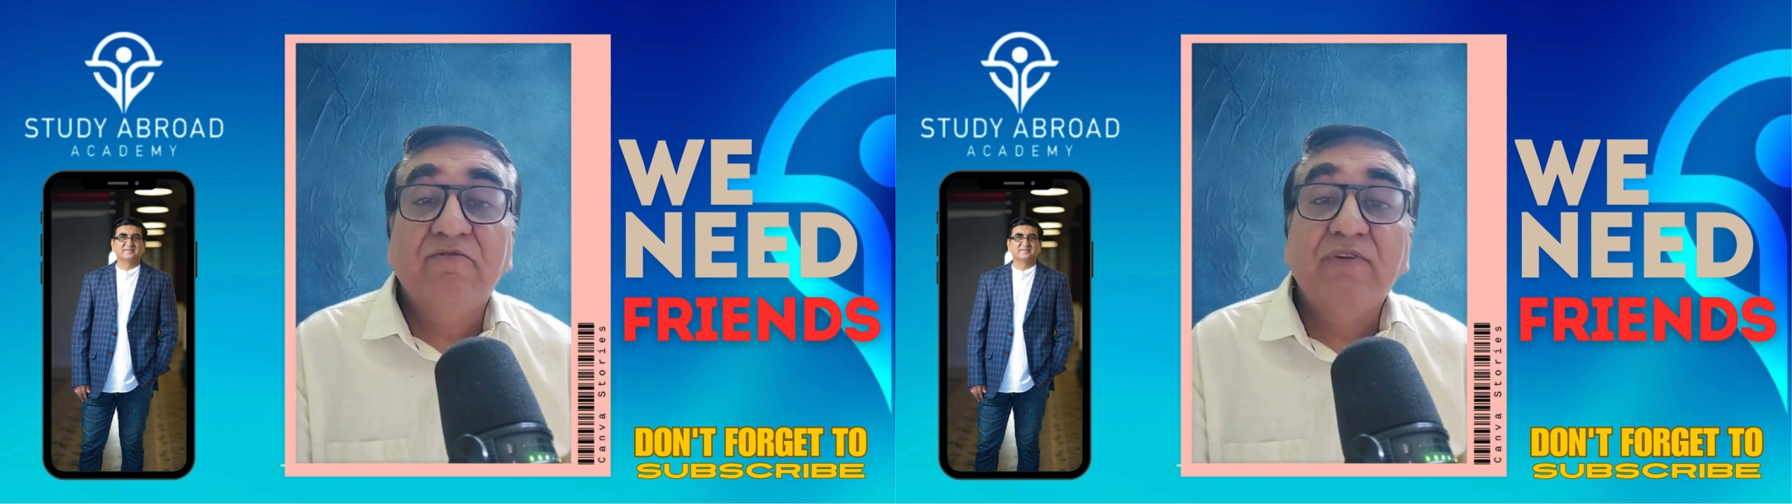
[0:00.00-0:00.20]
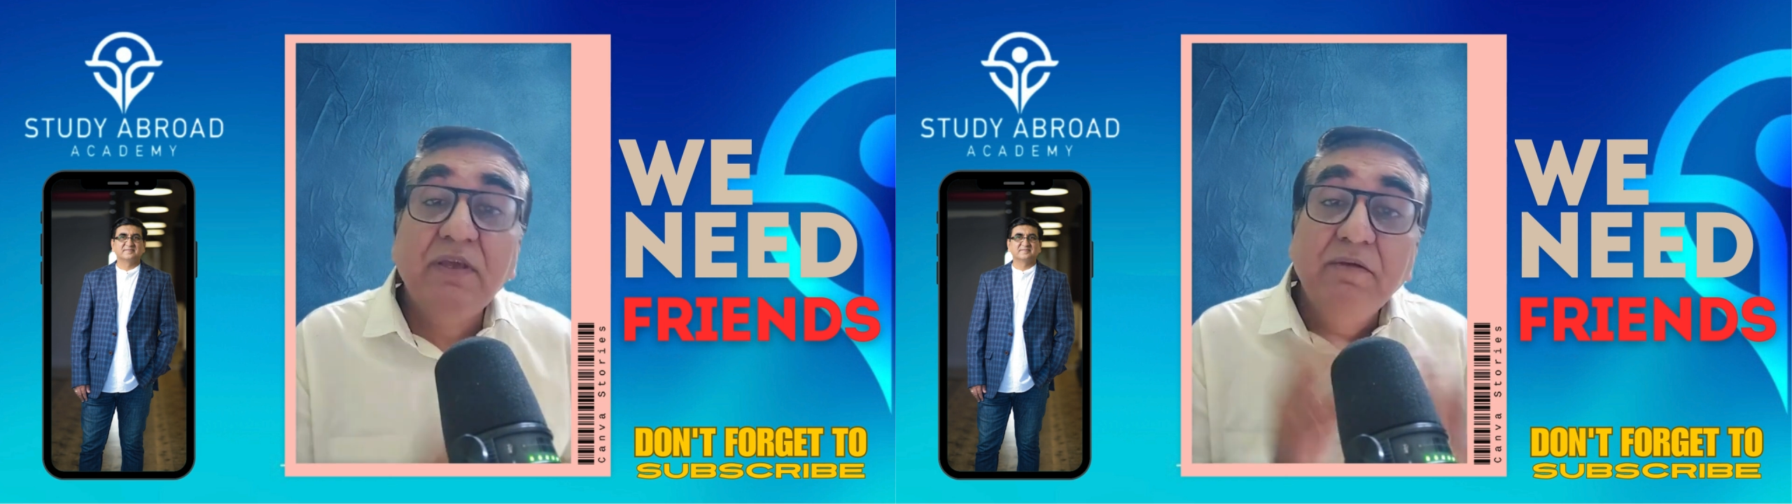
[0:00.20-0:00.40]

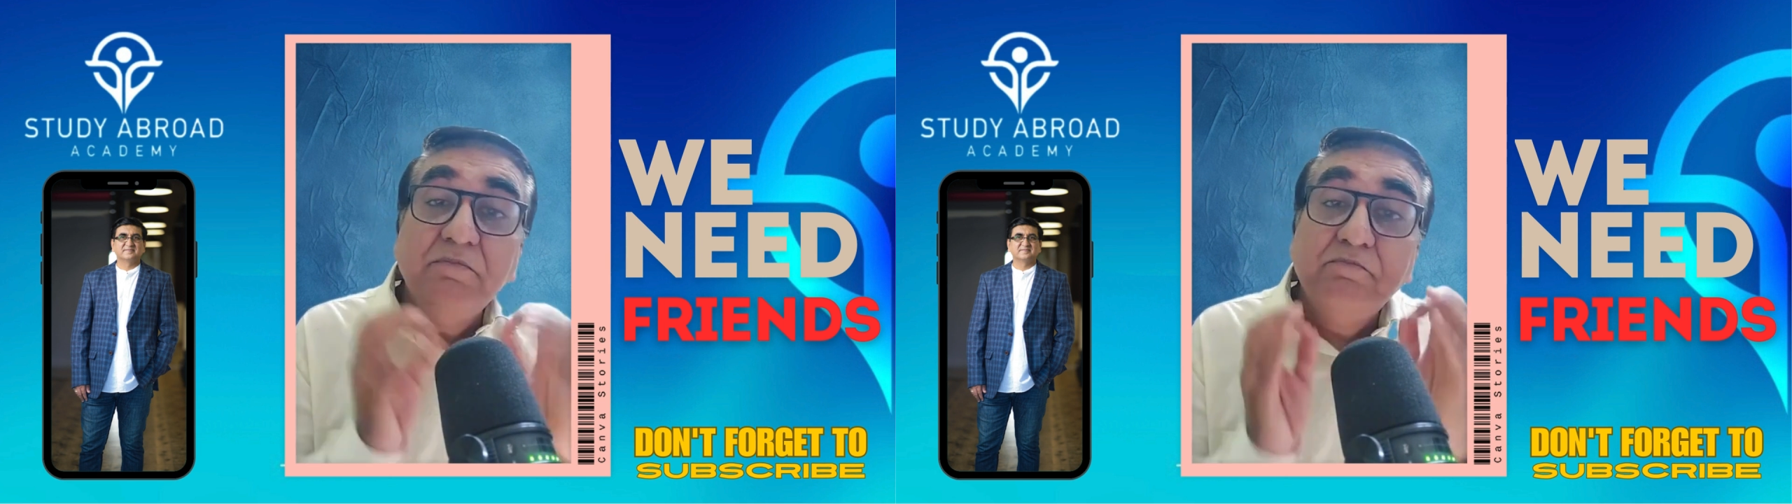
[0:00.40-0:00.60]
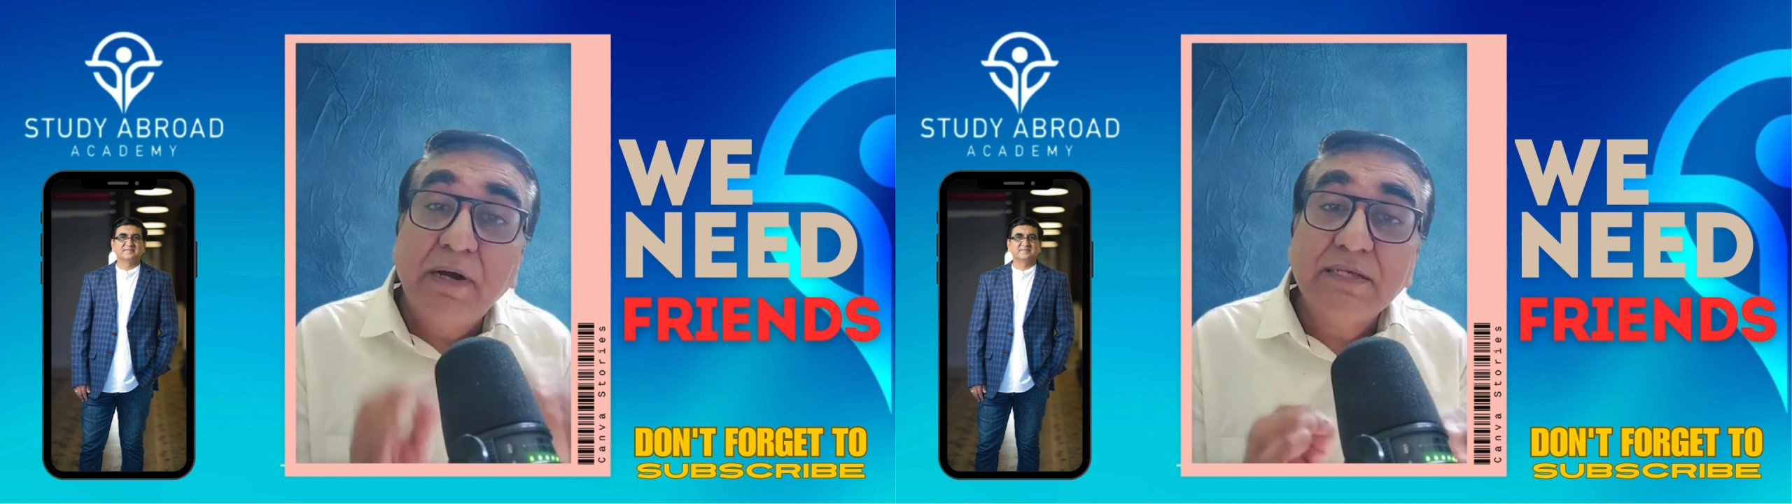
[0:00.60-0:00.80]
we
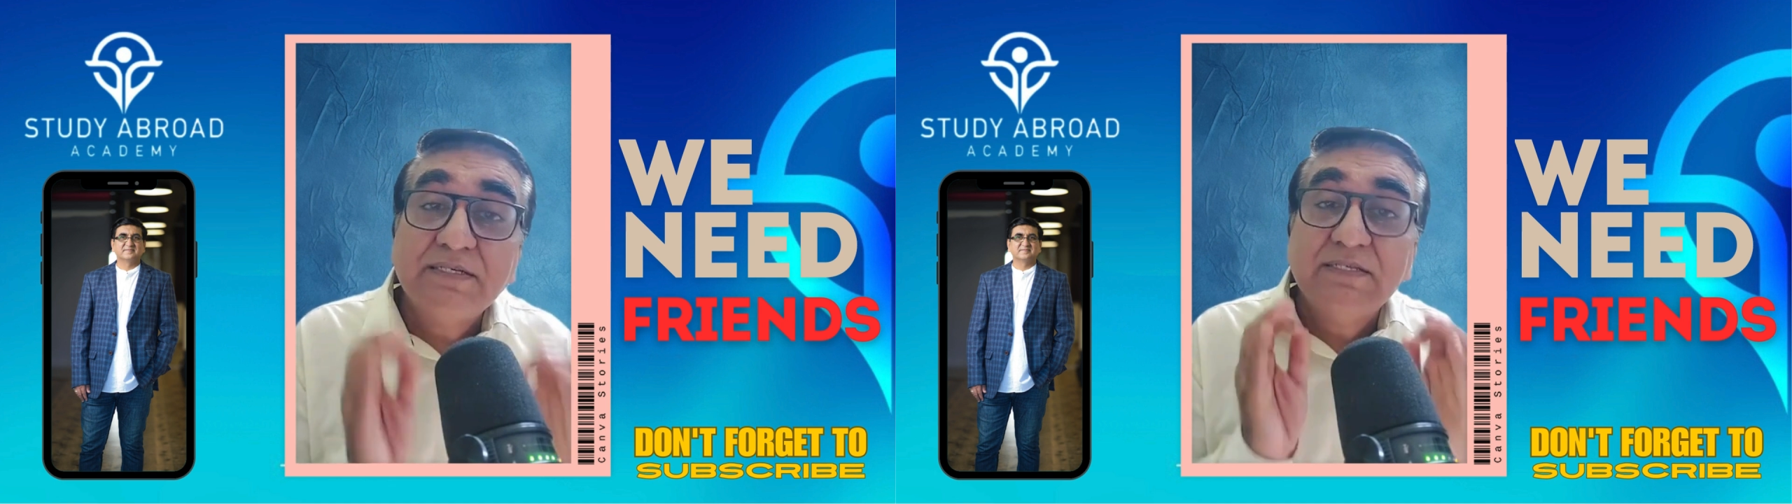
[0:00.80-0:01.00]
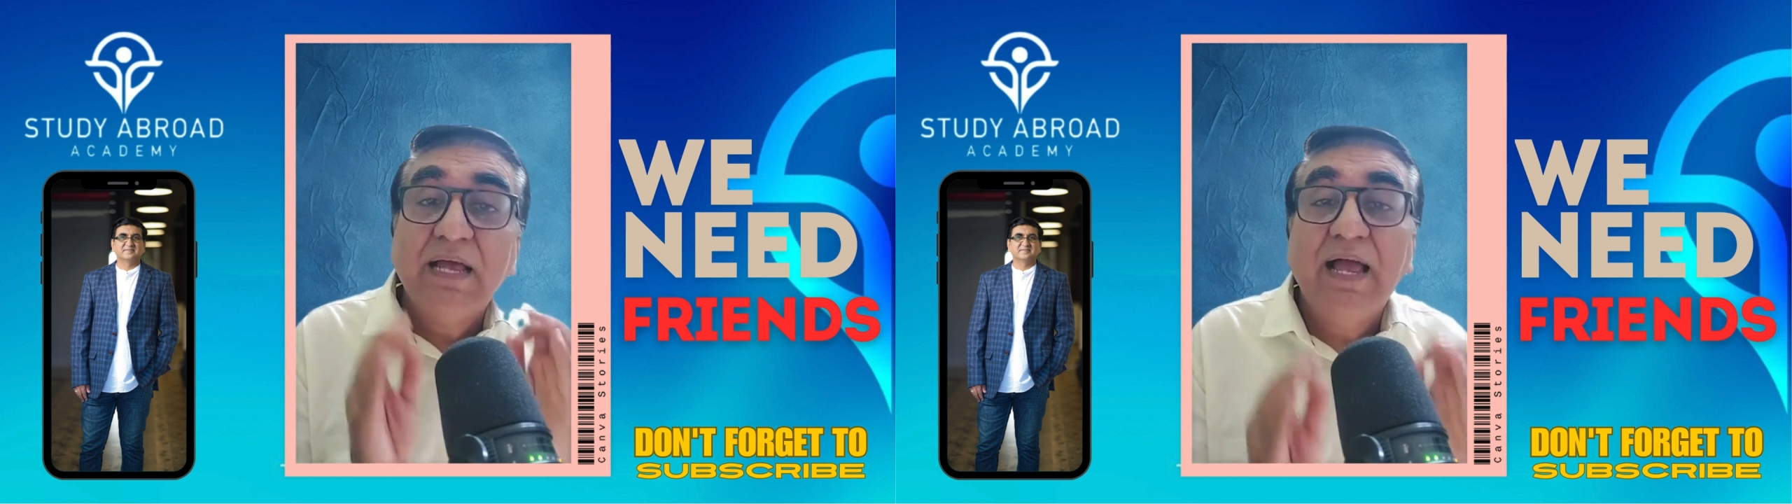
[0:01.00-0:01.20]
must